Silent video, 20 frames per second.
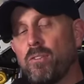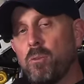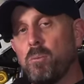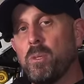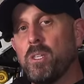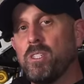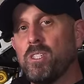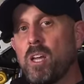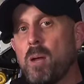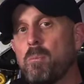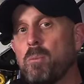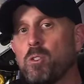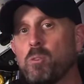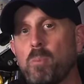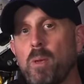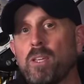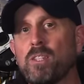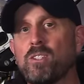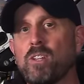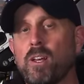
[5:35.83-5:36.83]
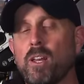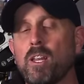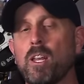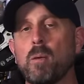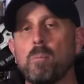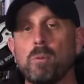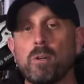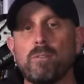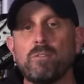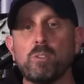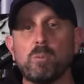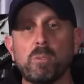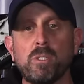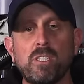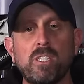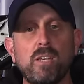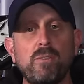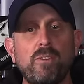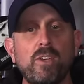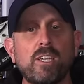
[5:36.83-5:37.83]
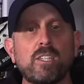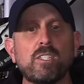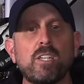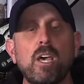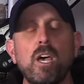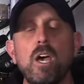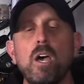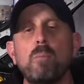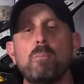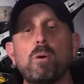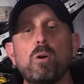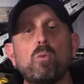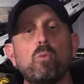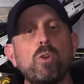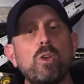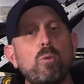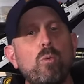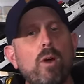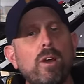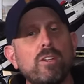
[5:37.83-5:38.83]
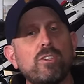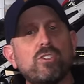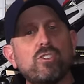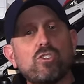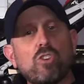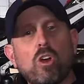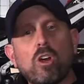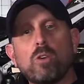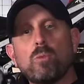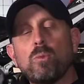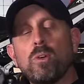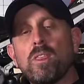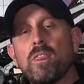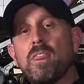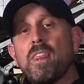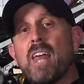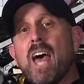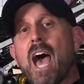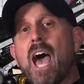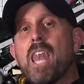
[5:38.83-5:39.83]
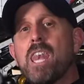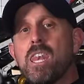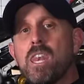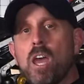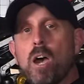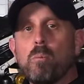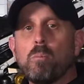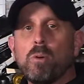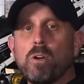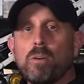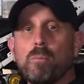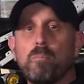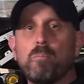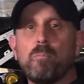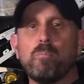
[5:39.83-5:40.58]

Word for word: from these numbers based on a number of specifics, but we want to start with that number,